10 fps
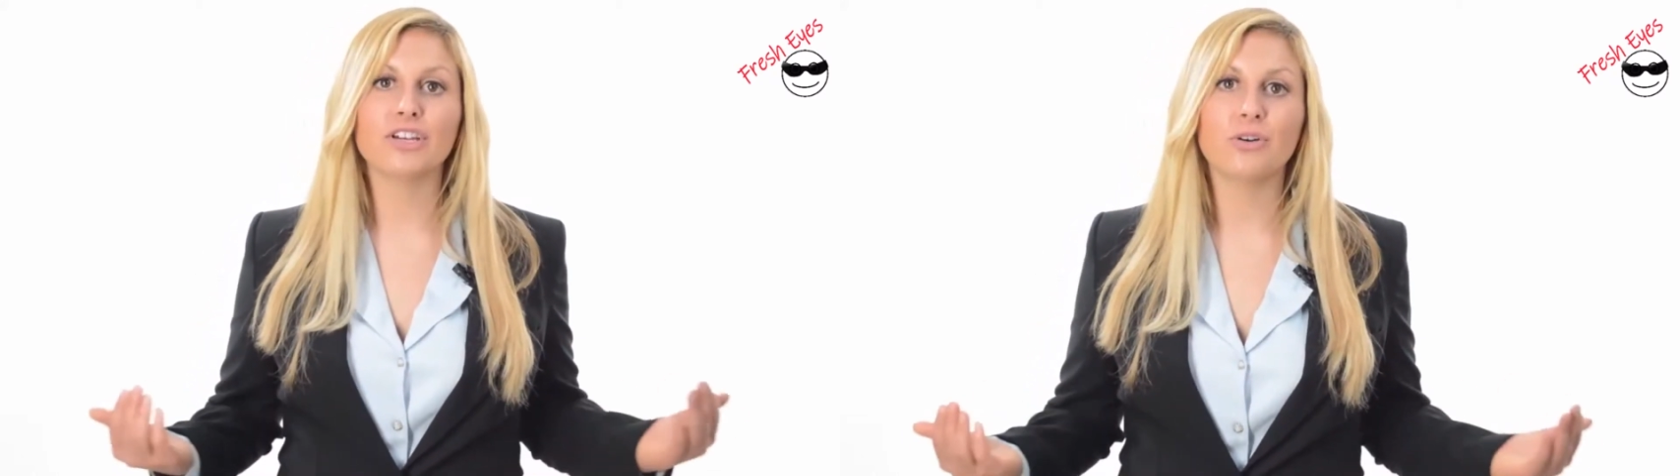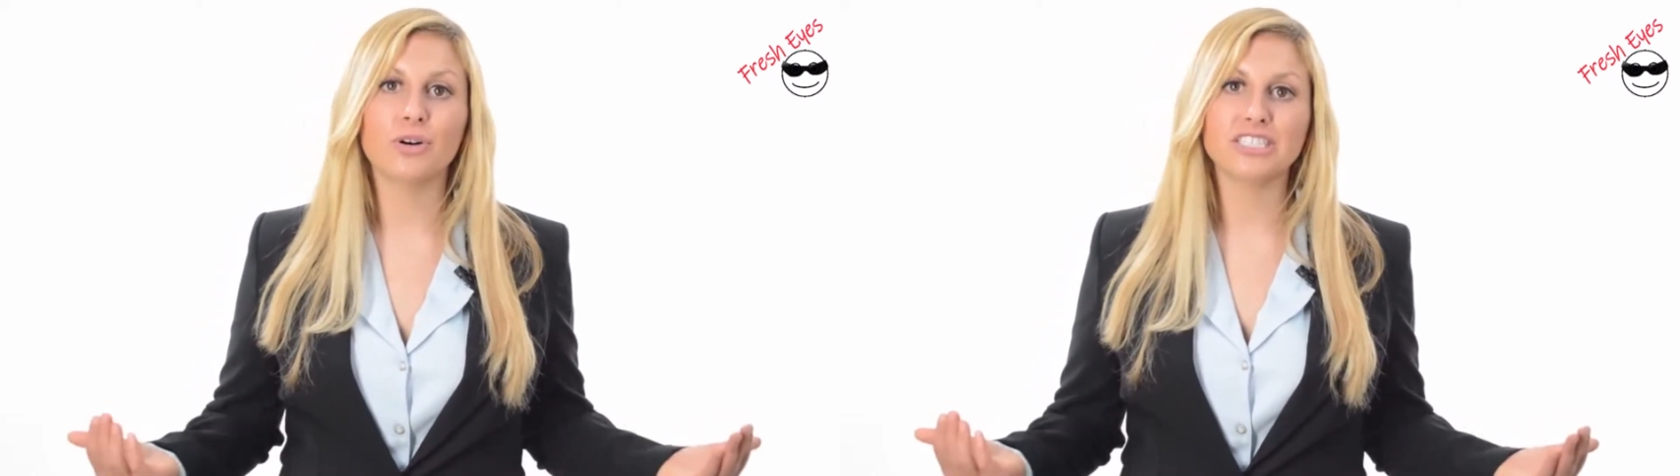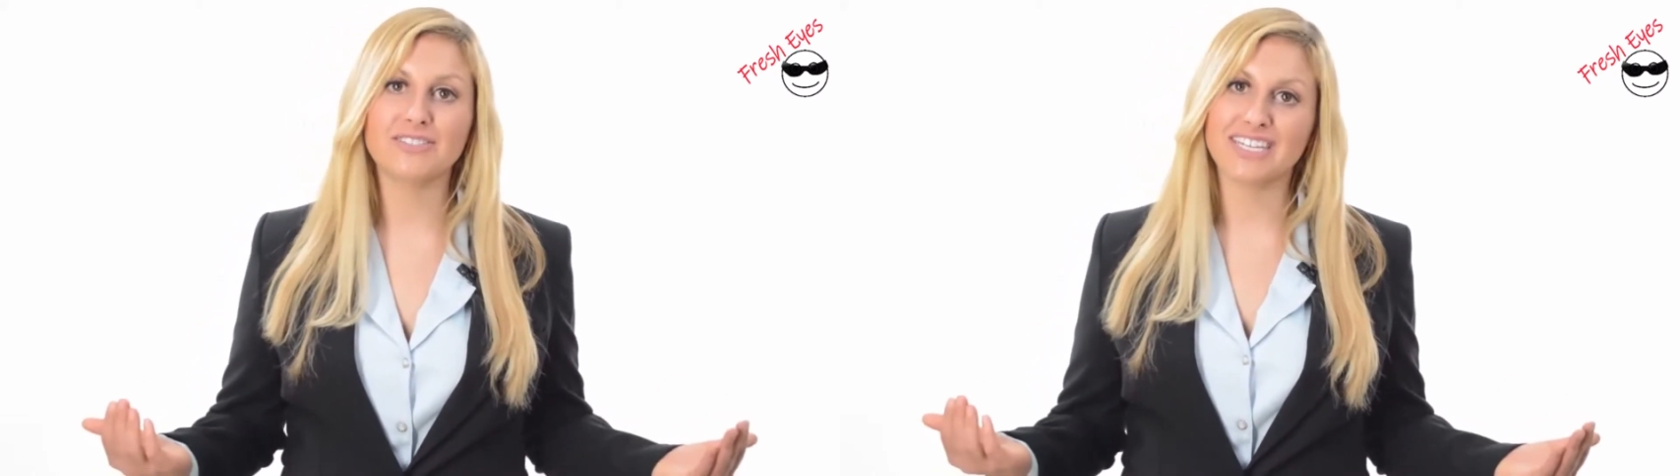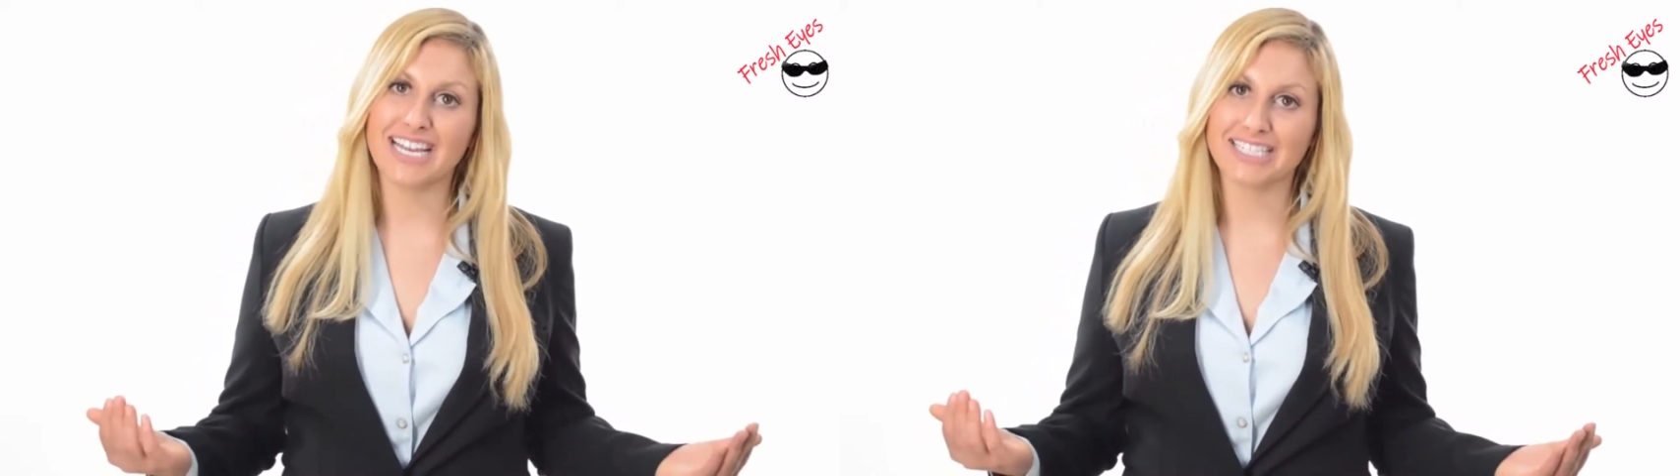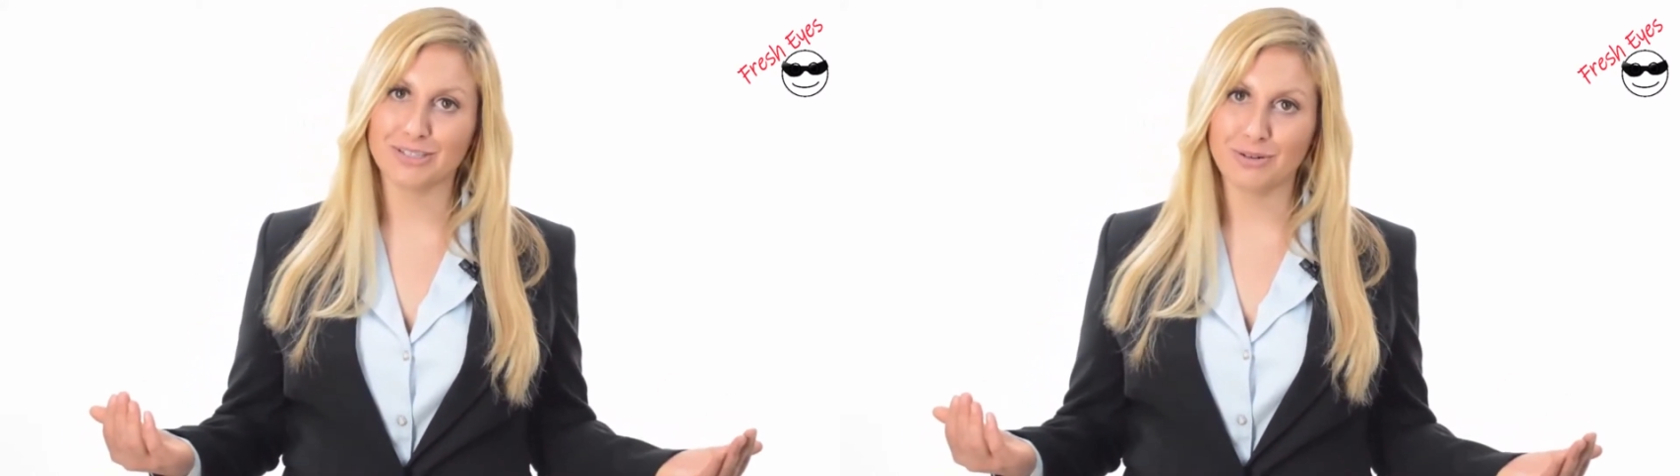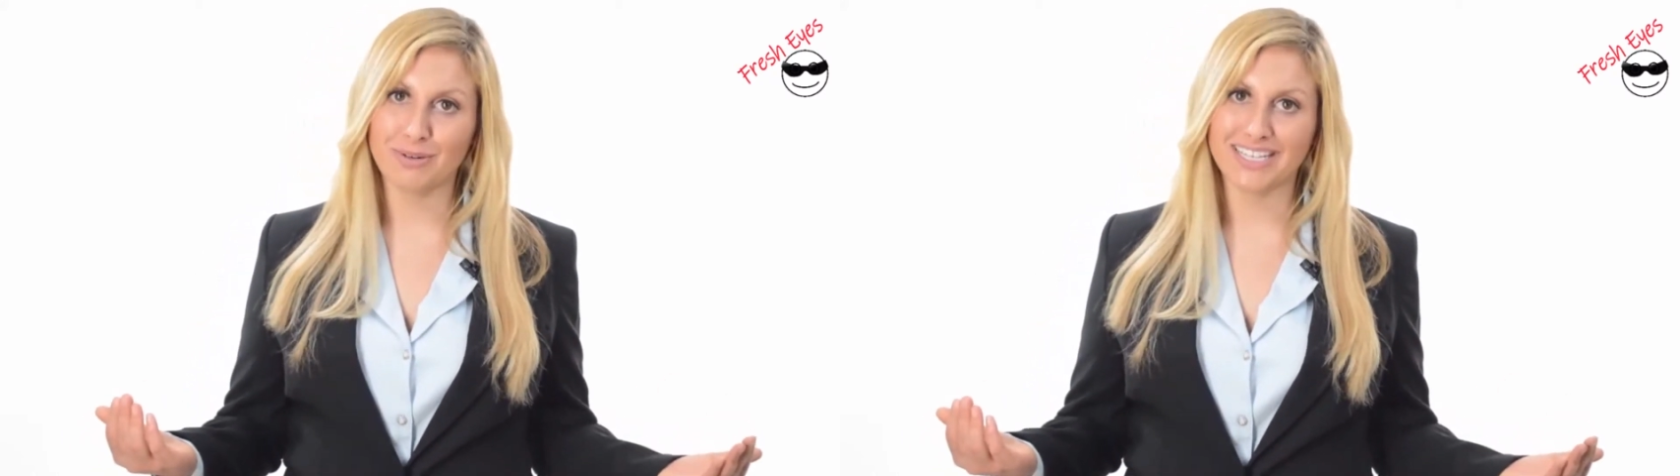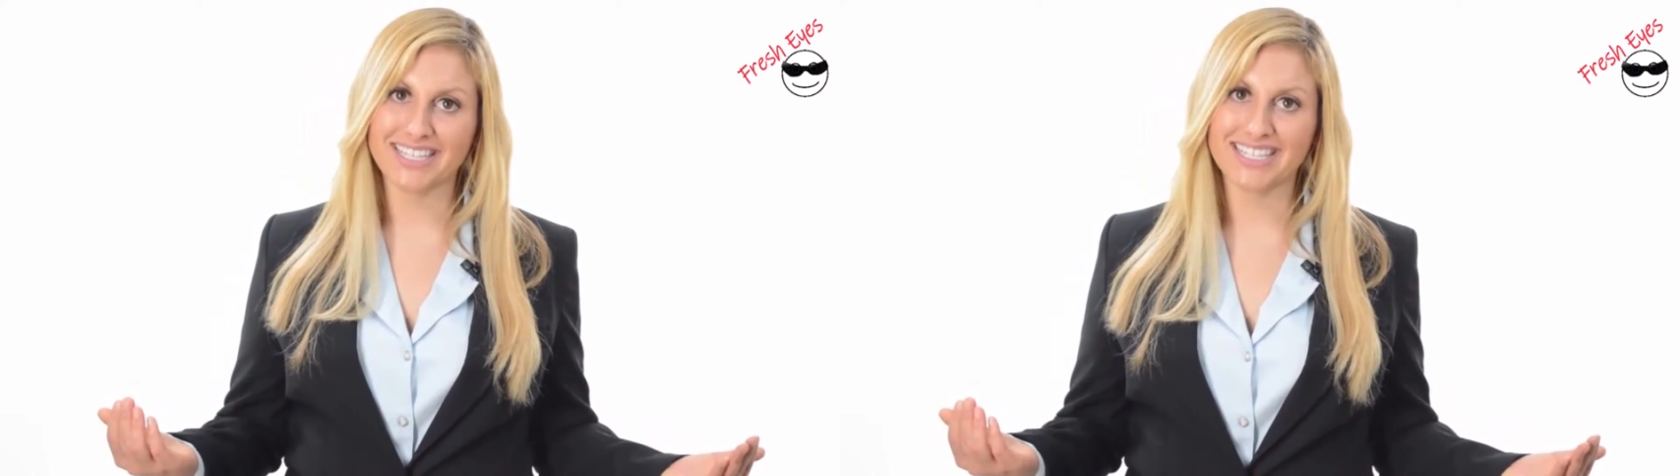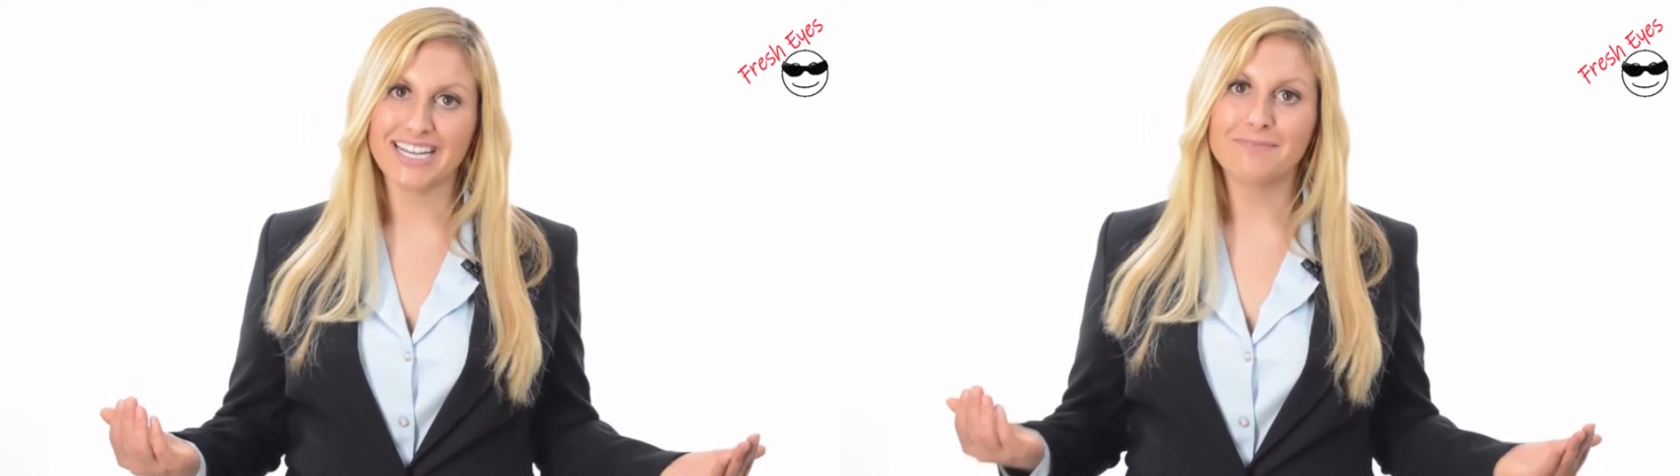the course of the next 3 months